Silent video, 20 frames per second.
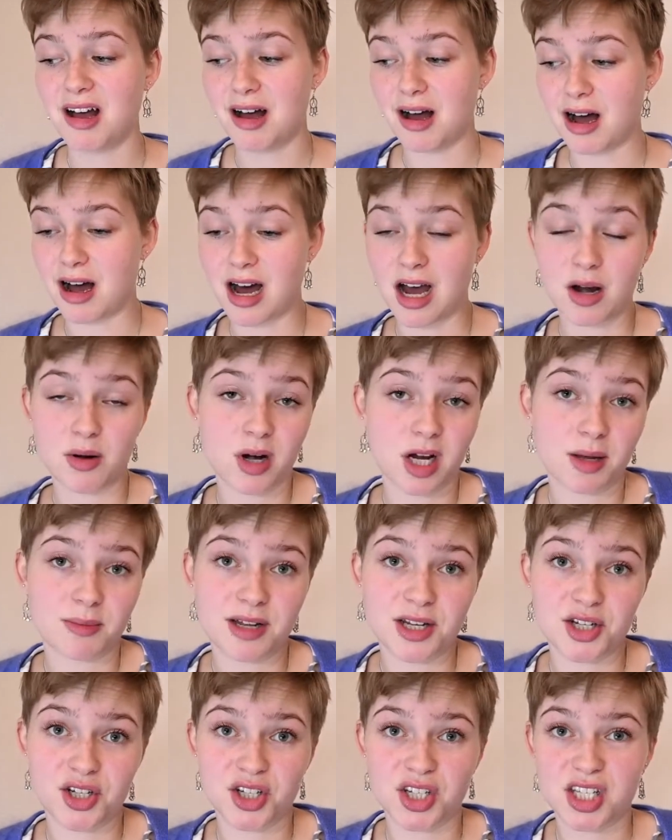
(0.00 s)
I
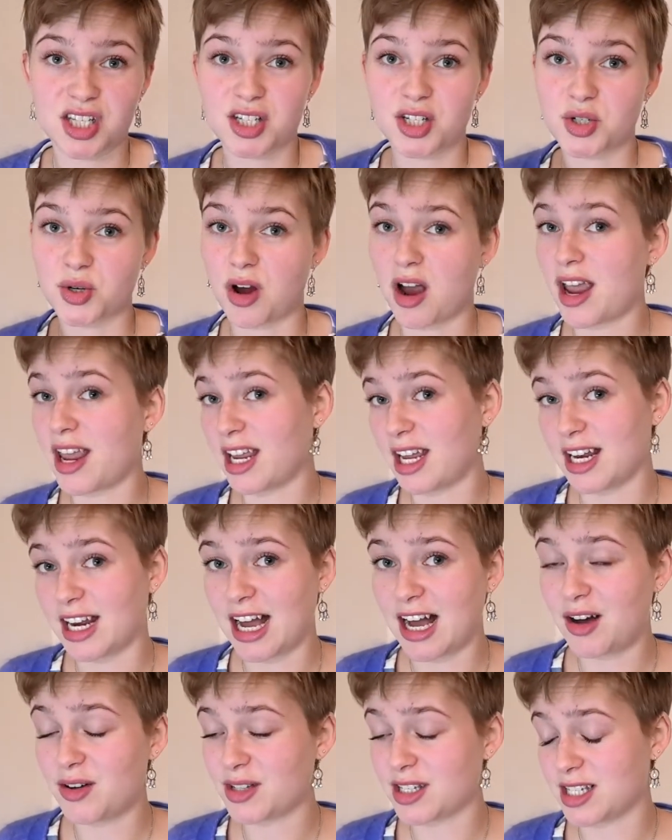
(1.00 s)
recommend just trying it
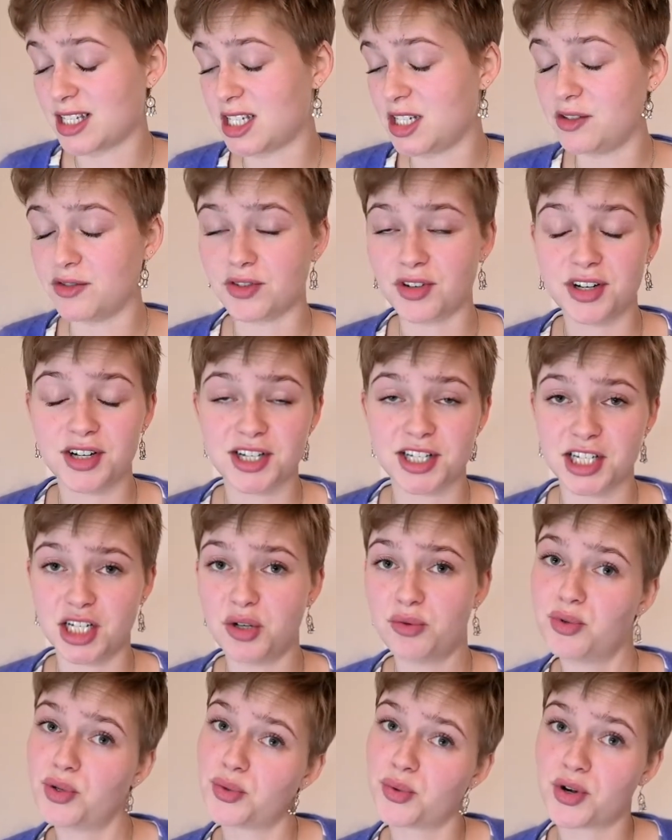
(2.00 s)
out and see for
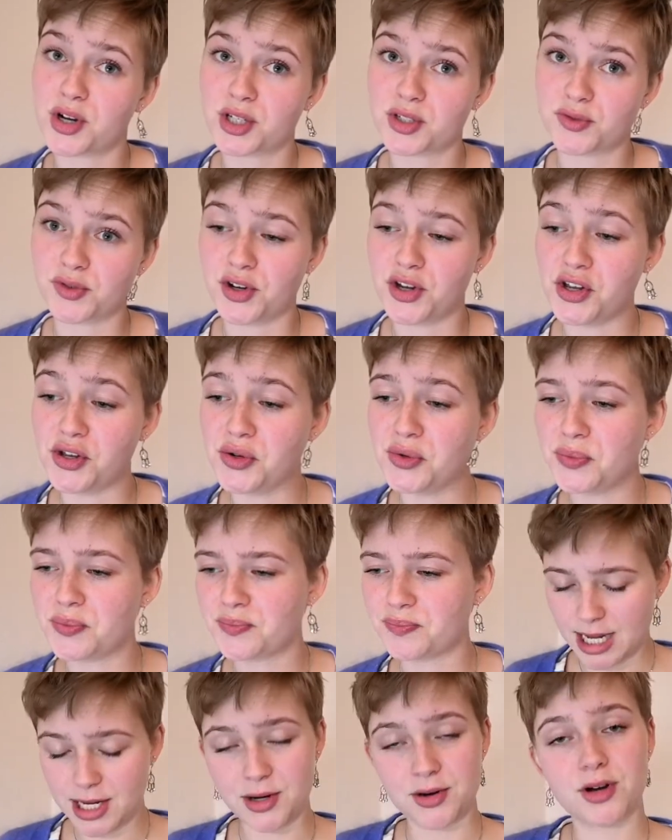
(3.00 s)
yourself what works for you.
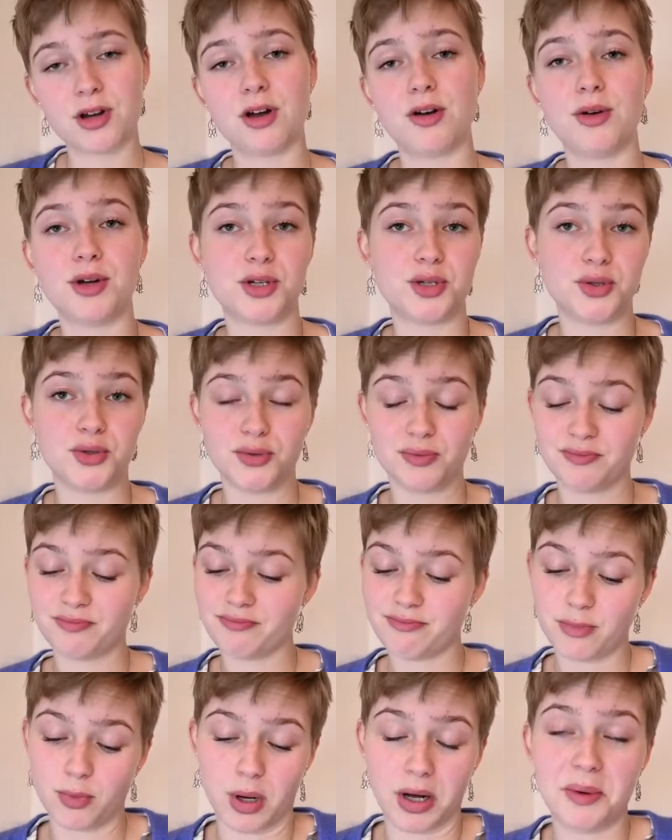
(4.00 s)
And you're going to,
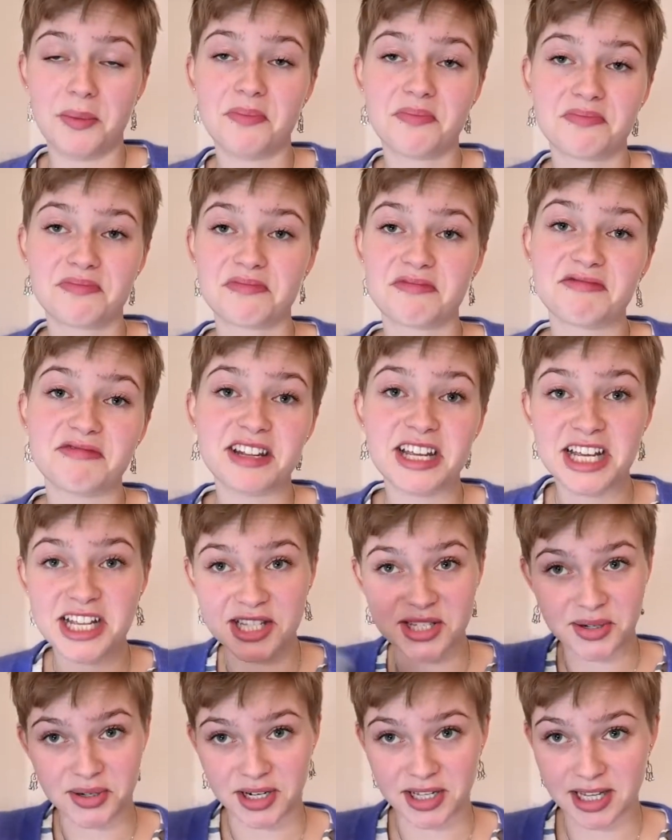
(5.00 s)
well,
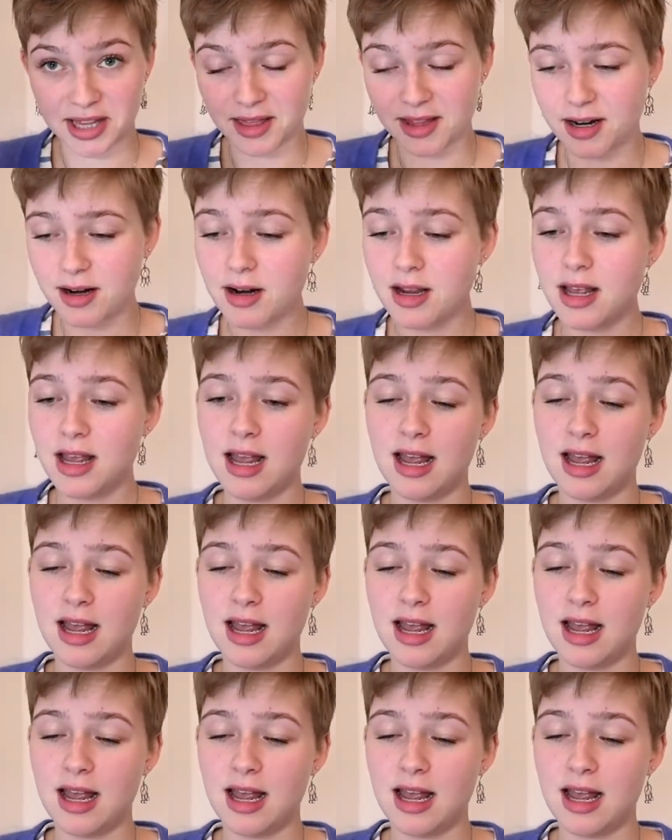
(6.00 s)
insert it in there.